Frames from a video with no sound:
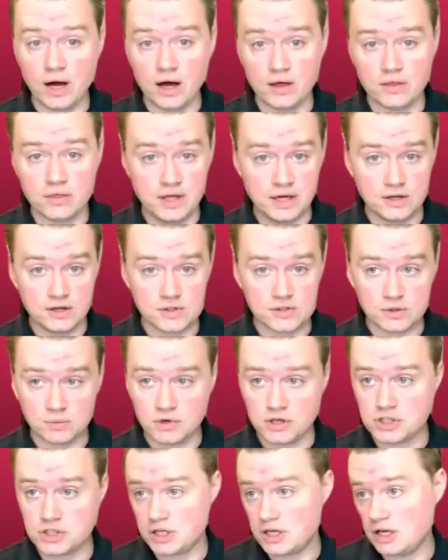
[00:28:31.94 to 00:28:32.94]
thank you so
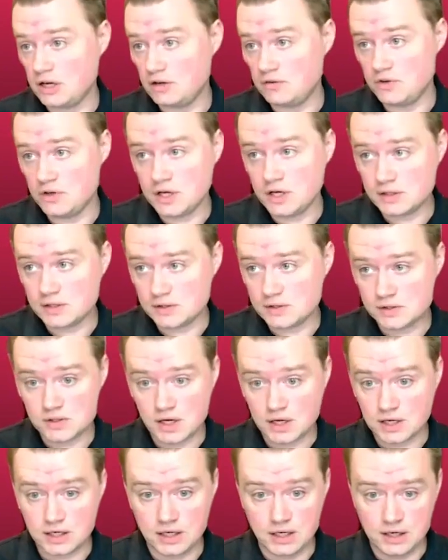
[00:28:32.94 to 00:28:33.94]
much. Again, if you get
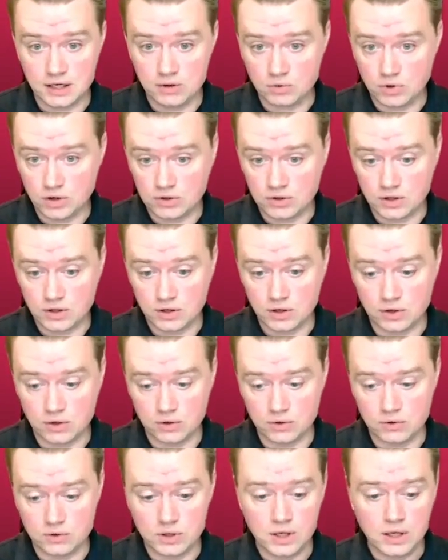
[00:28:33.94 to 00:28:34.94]
stuck anywhere in the
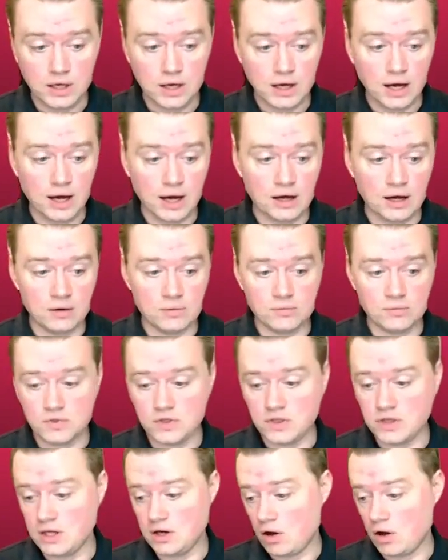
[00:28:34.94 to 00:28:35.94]
code,
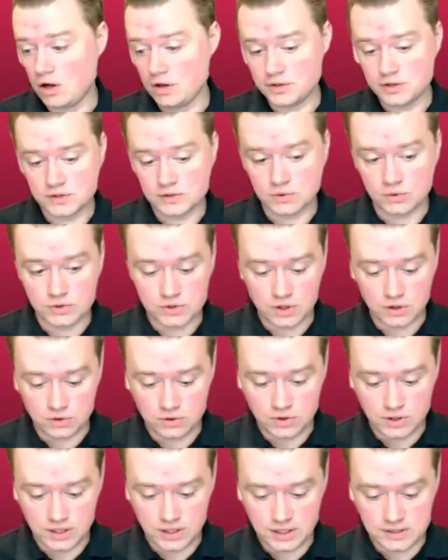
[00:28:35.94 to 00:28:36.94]
all the source
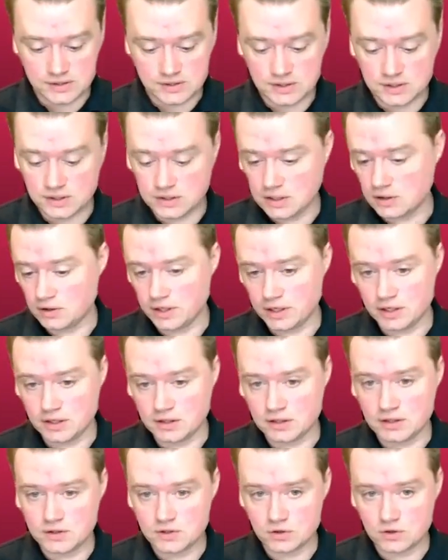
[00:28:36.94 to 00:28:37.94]
code is in the link in
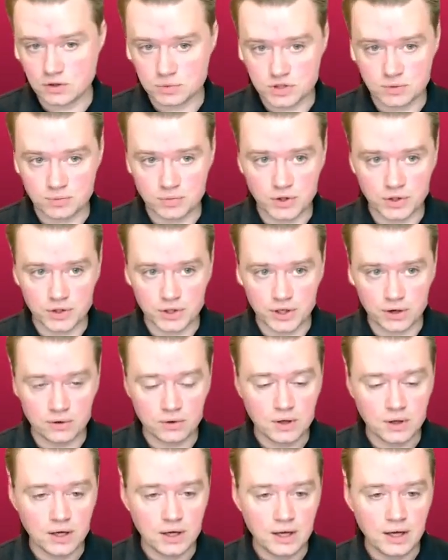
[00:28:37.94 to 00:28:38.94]
the description below.
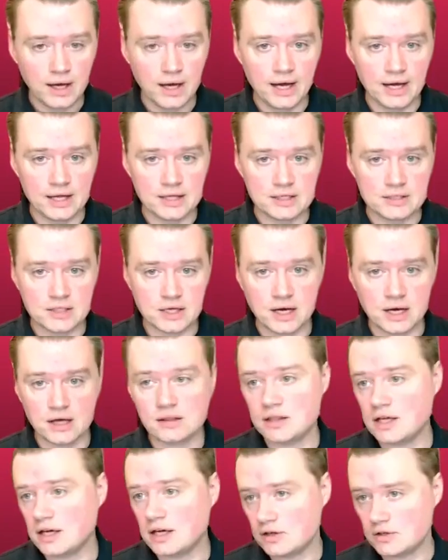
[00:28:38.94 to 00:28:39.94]
And
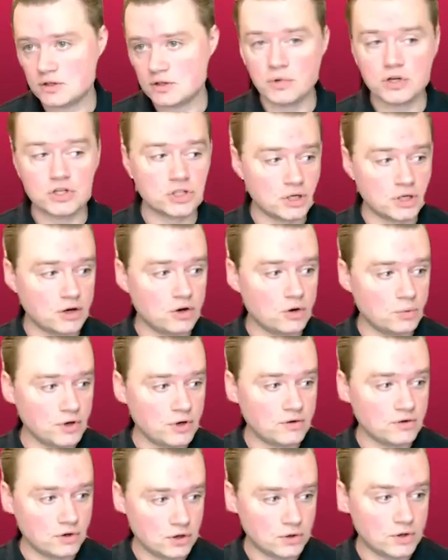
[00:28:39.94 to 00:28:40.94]
thank you so much, and I hope you
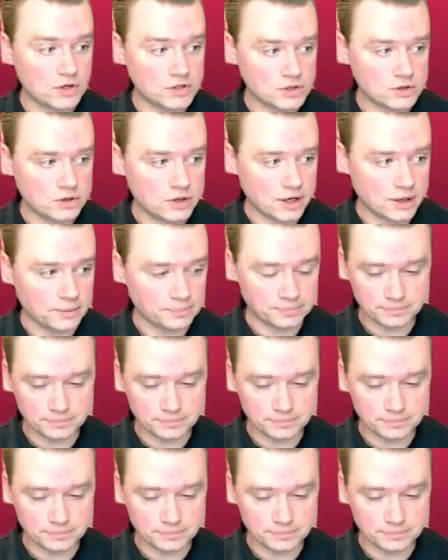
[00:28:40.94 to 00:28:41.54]
have a good rest of your day.